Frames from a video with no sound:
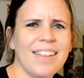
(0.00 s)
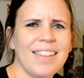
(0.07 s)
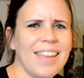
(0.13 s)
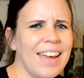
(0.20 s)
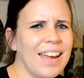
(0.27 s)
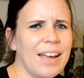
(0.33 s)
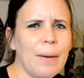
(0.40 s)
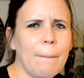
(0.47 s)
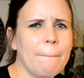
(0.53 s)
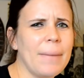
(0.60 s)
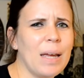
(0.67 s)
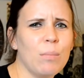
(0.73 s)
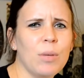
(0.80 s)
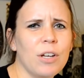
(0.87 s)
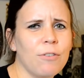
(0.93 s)
then like
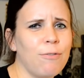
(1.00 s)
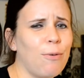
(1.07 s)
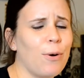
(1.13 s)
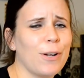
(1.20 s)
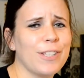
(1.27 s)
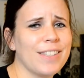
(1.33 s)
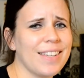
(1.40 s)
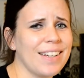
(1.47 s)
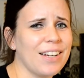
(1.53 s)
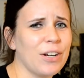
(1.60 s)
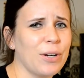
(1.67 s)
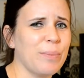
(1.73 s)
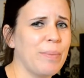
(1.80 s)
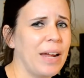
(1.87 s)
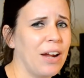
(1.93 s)
maybe a force like
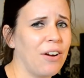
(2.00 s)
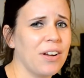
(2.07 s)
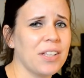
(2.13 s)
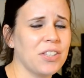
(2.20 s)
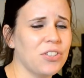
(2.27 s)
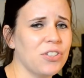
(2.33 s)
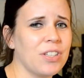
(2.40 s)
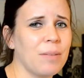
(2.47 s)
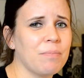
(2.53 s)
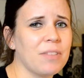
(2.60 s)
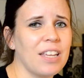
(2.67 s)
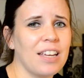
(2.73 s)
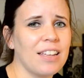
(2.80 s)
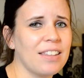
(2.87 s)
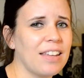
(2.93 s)
her parents or
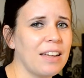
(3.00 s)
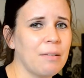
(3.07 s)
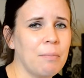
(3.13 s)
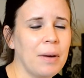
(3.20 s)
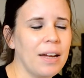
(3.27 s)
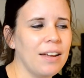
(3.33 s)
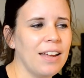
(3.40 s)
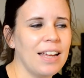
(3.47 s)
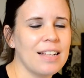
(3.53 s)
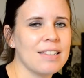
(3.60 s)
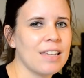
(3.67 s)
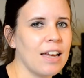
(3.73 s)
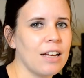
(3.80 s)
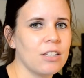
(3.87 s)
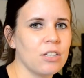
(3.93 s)
something. Like my
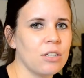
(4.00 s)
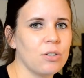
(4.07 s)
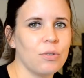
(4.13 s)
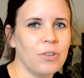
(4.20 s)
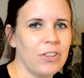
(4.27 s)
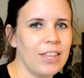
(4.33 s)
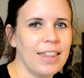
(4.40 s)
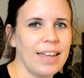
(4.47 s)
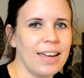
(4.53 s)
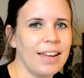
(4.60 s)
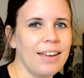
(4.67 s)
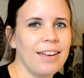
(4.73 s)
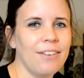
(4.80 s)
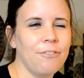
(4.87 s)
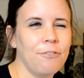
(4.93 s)
antags aren't really
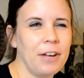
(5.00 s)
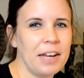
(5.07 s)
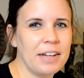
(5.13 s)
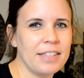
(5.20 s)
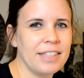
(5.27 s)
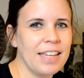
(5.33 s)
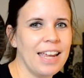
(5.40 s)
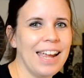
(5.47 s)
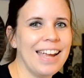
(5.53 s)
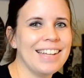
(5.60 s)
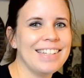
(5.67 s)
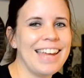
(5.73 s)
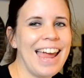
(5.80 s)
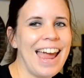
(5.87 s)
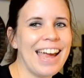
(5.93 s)
like fantasy
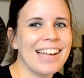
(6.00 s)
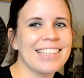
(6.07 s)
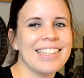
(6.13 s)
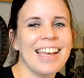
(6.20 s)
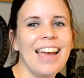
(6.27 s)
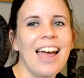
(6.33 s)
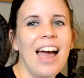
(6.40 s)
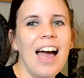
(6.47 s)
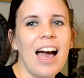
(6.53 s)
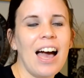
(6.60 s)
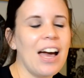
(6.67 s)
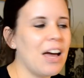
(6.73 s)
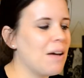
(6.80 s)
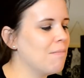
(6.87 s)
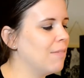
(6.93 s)
antags.
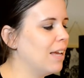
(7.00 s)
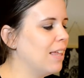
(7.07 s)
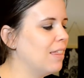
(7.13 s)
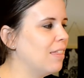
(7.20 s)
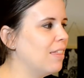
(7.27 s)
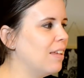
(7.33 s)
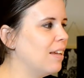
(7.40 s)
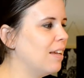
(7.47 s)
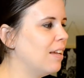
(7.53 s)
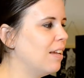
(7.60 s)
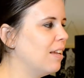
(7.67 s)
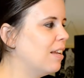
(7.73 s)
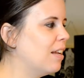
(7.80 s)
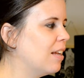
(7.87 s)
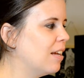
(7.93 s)
Um, and
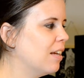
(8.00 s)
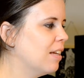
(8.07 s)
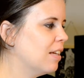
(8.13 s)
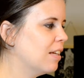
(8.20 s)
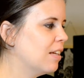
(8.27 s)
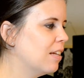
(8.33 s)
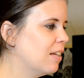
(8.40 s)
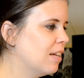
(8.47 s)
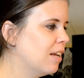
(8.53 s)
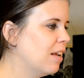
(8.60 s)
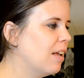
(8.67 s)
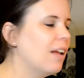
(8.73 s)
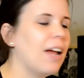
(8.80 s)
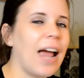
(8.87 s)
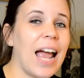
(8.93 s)
then
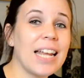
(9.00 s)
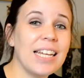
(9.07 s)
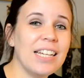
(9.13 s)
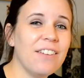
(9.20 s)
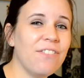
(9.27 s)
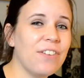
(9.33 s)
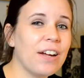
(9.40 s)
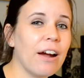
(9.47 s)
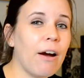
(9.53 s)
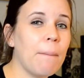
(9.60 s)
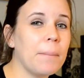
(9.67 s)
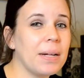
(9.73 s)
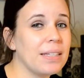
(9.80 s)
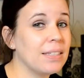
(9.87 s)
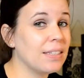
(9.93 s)
I need to figure
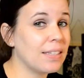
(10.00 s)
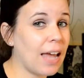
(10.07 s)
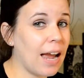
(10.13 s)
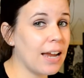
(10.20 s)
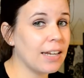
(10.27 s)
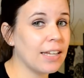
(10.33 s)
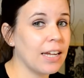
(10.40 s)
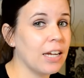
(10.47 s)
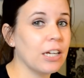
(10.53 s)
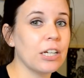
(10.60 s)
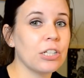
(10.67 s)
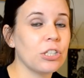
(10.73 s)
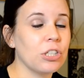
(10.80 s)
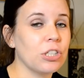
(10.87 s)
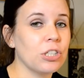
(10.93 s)
out my side
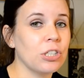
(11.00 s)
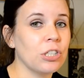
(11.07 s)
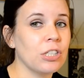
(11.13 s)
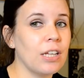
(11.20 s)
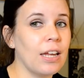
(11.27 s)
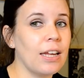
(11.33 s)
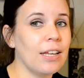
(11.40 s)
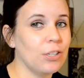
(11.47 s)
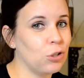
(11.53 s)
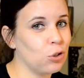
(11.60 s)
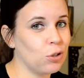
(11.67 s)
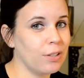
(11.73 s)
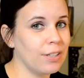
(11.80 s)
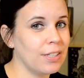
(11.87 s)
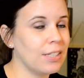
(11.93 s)
character's
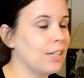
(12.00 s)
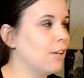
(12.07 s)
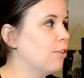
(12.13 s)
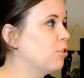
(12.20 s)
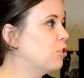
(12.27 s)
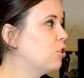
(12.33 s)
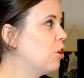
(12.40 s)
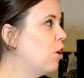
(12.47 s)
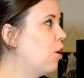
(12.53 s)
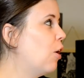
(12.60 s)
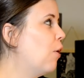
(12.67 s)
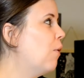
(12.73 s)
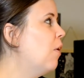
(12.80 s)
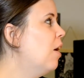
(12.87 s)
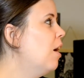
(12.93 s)
history still. So
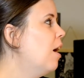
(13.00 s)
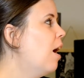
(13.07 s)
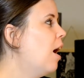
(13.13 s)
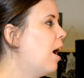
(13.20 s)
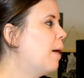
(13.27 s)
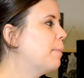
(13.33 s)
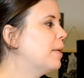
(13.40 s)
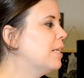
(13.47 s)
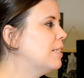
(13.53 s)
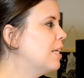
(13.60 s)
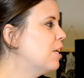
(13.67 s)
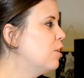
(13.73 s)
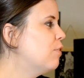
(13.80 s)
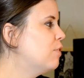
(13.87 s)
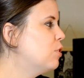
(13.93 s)
I'm going to
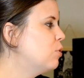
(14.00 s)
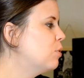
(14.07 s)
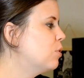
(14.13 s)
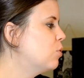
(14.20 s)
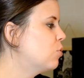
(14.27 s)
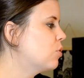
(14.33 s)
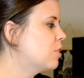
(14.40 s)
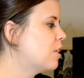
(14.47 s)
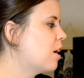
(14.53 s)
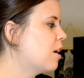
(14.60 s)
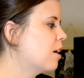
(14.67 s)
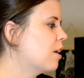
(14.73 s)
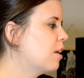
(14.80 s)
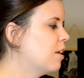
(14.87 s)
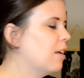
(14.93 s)
take it over to a Google
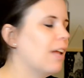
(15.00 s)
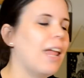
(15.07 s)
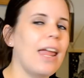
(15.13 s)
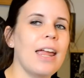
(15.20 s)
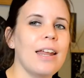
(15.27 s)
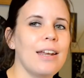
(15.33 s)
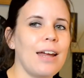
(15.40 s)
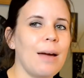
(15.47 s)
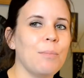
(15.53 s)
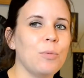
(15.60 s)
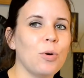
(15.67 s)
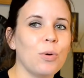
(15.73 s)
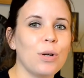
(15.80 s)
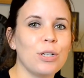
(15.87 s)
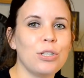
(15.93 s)
Doc and I'm
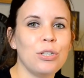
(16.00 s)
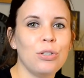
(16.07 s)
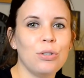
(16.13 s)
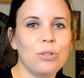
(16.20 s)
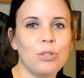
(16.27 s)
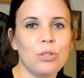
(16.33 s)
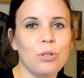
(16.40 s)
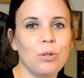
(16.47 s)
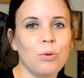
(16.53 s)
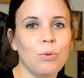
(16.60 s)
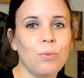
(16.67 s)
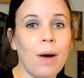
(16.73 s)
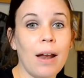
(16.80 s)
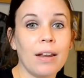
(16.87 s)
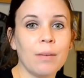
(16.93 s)
going to
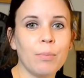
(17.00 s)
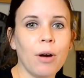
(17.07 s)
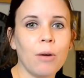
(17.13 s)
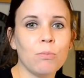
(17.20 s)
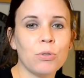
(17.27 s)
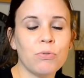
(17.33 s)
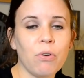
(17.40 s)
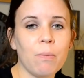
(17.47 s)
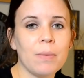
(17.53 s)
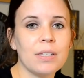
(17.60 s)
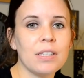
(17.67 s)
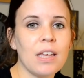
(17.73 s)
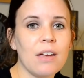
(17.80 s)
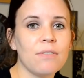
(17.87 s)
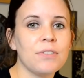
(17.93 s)
do writing prompts for
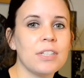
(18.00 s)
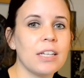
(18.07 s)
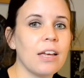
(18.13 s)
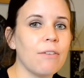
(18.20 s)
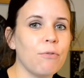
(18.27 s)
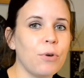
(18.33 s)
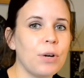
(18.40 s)
myself to get